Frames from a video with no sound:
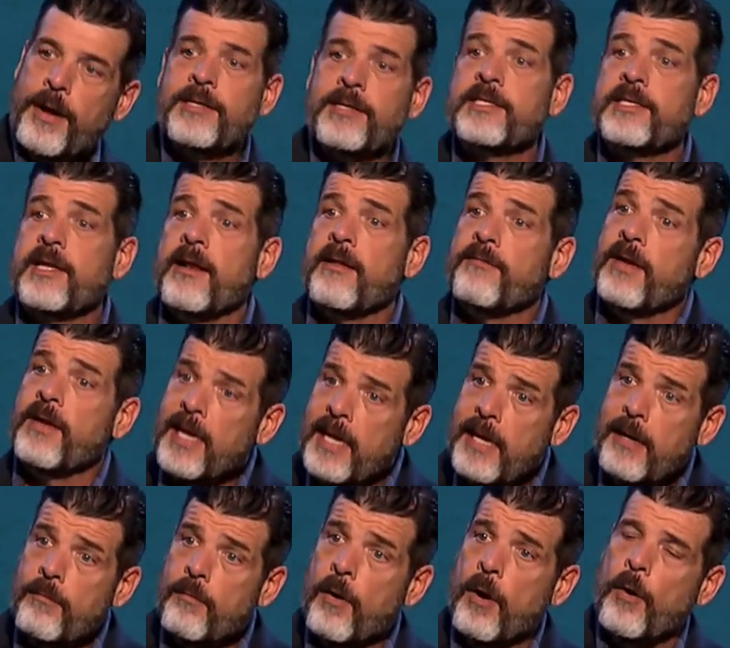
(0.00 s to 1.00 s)
instead of a
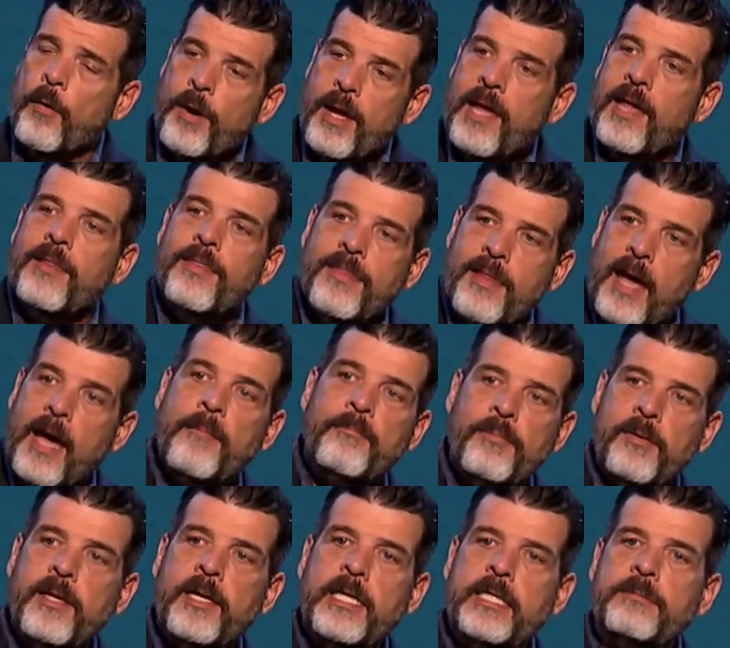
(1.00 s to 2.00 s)
hero in
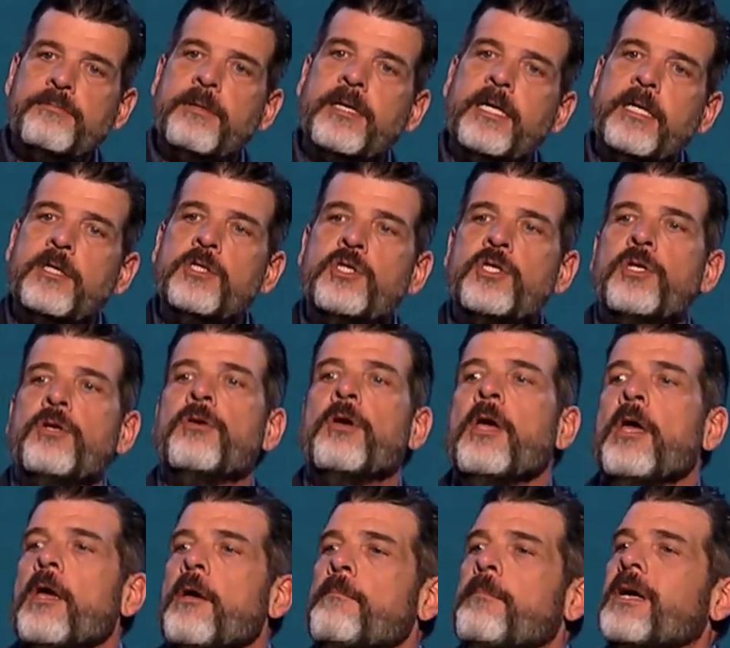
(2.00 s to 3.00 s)
that place, because
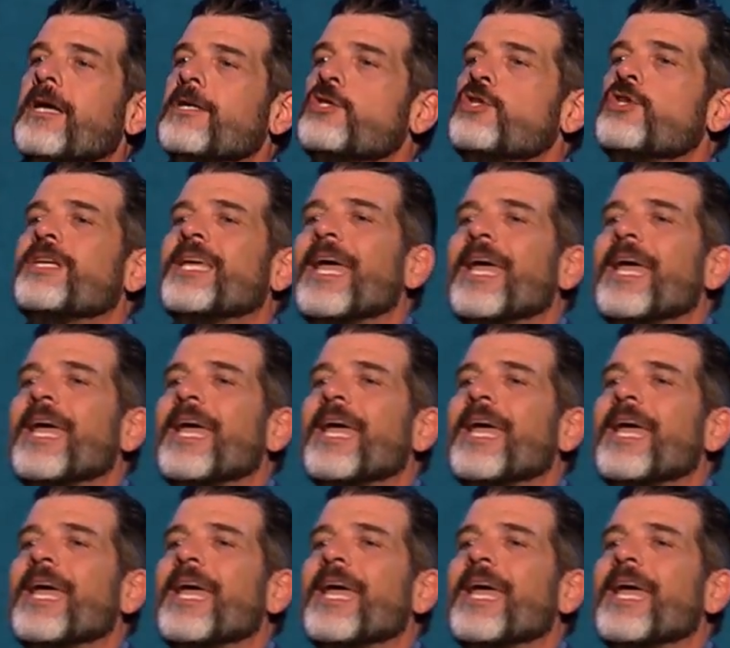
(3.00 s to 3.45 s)
you